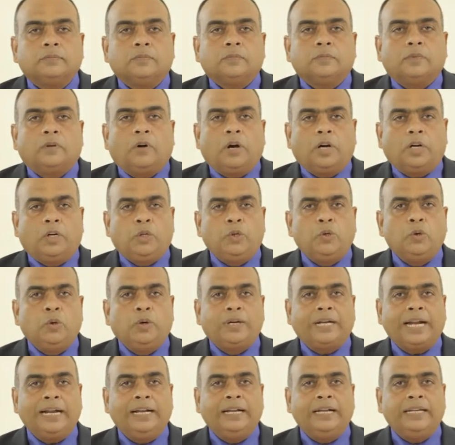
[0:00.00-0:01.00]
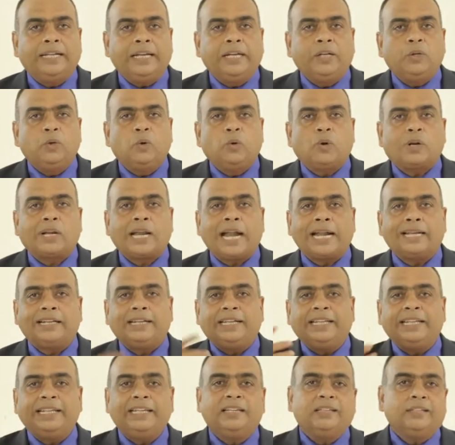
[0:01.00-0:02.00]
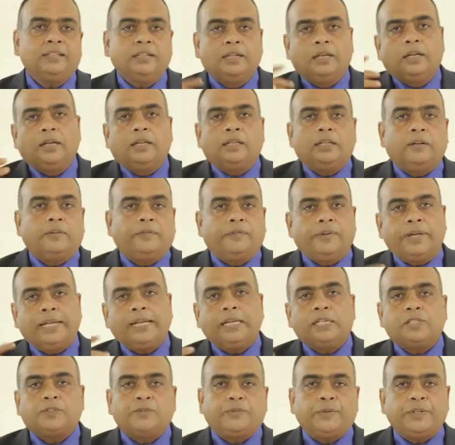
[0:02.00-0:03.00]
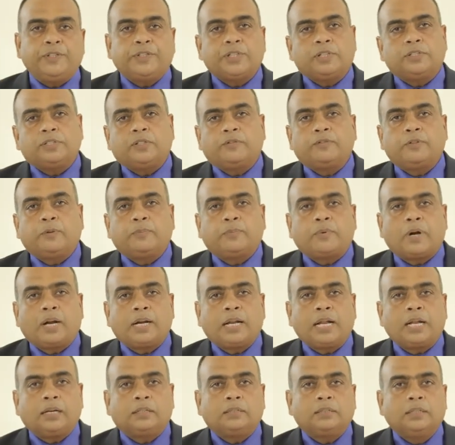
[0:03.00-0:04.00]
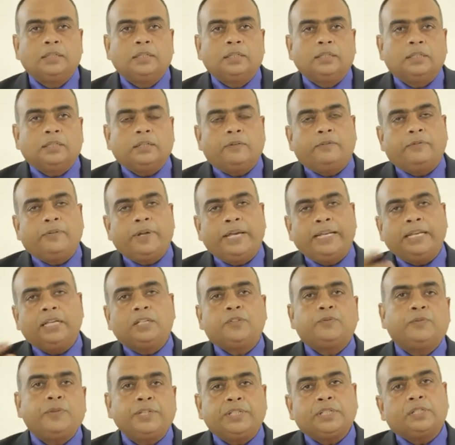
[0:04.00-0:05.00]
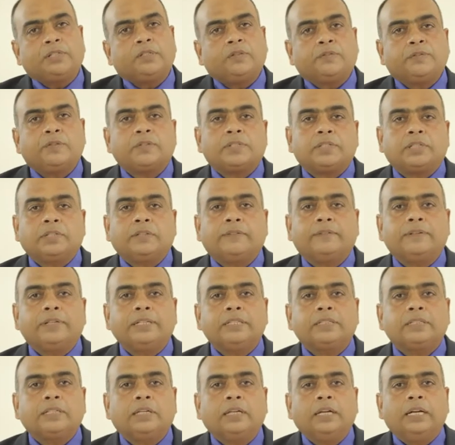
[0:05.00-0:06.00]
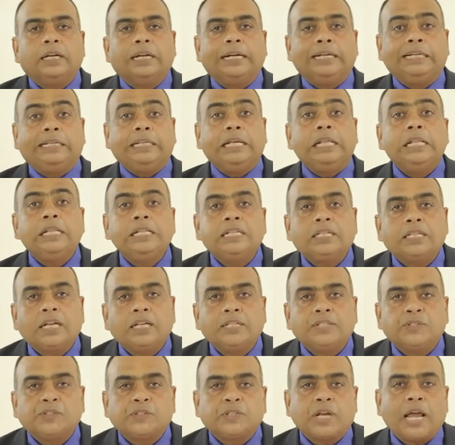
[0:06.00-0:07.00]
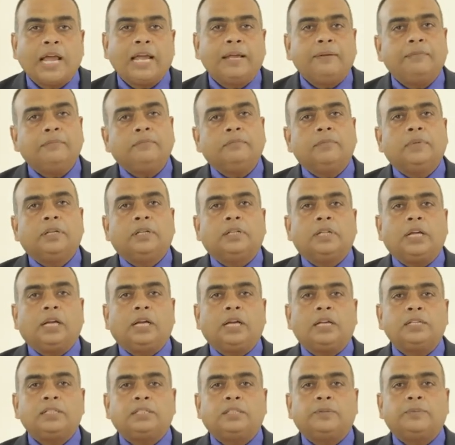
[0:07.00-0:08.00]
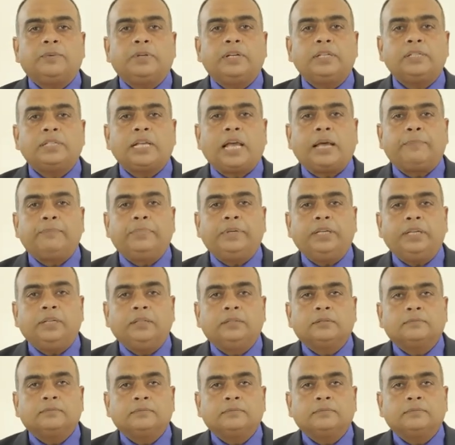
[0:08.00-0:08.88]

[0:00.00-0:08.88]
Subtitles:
Or do you continue rattling the various features of your product, the various features of your service, till such time the customer is happy?